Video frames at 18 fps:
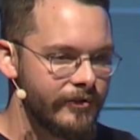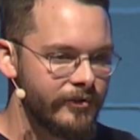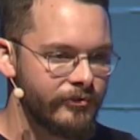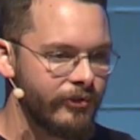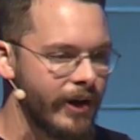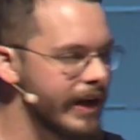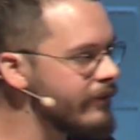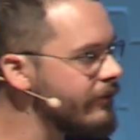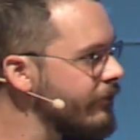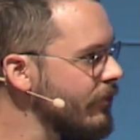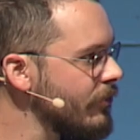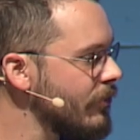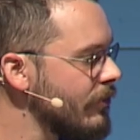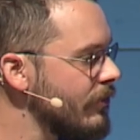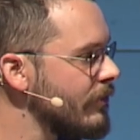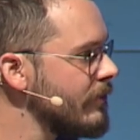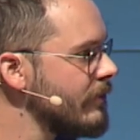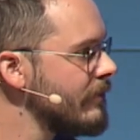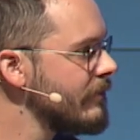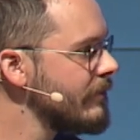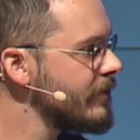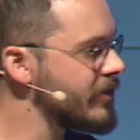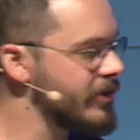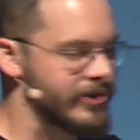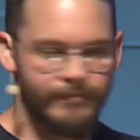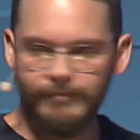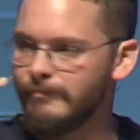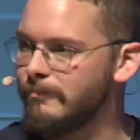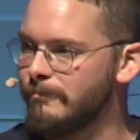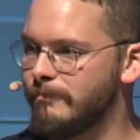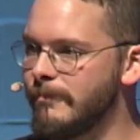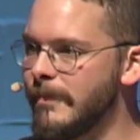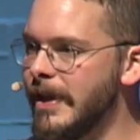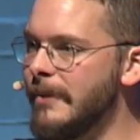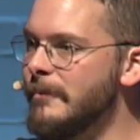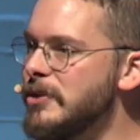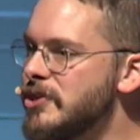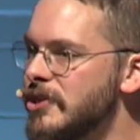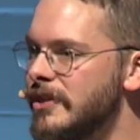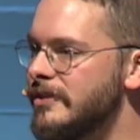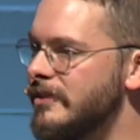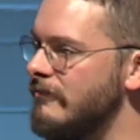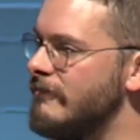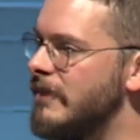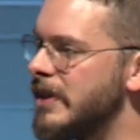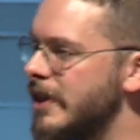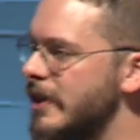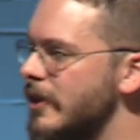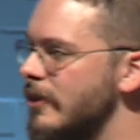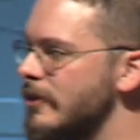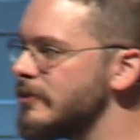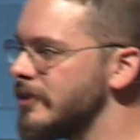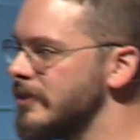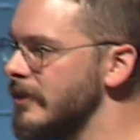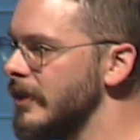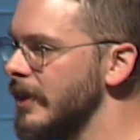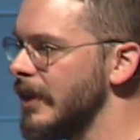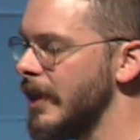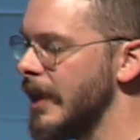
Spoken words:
frightful images and videos.